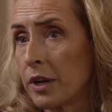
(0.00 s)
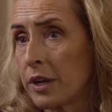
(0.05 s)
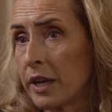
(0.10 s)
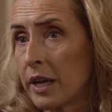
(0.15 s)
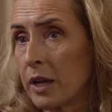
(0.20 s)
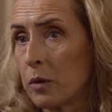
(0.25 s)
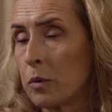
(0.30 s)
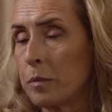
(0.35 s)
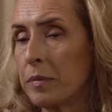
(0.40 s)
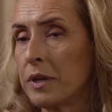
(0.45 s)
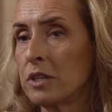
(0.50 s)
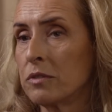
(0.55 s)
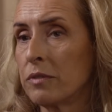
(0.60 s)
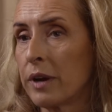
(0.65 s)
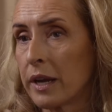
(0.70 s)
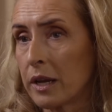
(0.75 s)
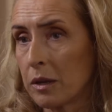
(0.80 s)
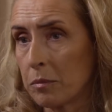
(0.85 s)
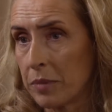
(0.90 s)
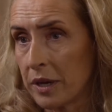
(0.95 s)
King will be
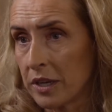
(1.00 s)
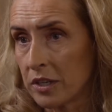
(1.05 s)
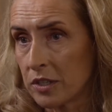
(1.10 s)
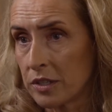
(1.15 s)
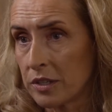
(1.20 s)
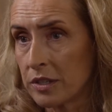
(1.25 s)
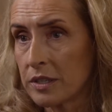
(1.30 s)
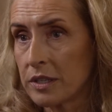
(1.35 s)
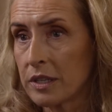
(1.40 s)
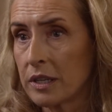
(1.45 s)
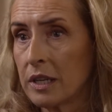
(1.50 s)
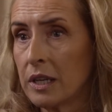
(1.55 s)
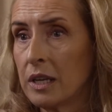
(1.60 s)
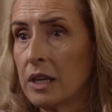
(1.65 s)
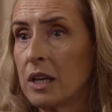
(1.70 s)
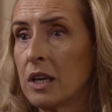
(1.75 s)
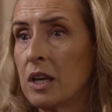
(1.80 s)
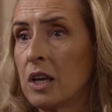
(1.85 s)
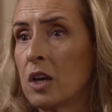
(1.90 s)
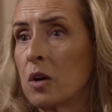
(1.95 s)
direct competitors,
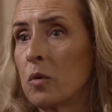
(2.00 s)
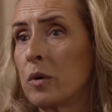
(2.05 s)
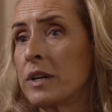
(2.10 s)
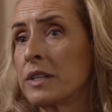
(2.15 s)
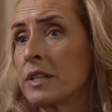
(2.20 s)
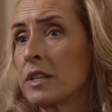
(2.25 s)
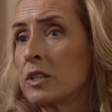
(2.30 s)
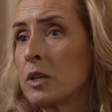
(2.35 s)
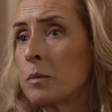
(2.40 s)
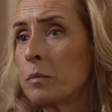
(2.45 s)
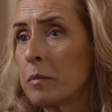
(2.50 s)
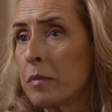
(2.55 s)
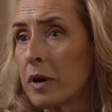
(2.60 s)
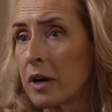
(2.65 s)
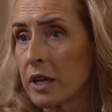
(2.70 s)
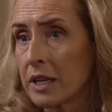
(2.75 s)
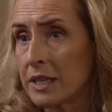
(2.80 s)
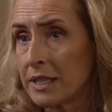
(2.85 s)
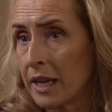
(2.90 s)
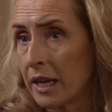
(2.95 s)
whereas a
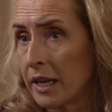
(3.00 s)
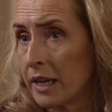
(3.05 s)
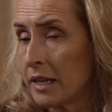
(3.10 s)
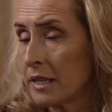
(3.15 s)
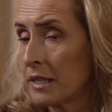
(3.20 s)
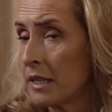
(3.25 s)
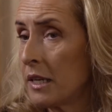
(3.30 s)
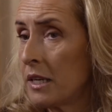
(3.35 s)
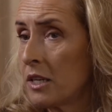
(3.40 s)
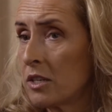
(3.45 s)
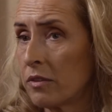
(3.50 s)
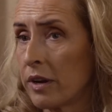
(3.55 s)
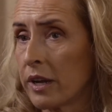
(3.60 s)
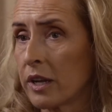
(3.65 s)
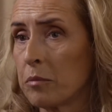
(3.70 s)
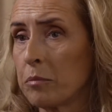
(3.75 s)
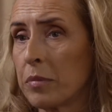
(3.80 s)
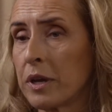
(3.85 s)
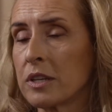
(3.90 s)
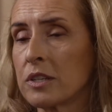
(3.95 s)
supermarket deli is an indirect
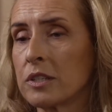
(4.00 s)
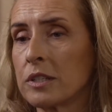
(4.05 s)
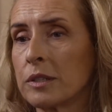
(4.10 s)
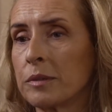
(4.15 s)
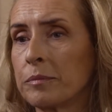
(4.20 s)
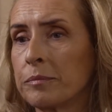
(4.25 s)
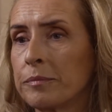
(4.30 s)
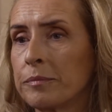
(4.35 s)
competitor.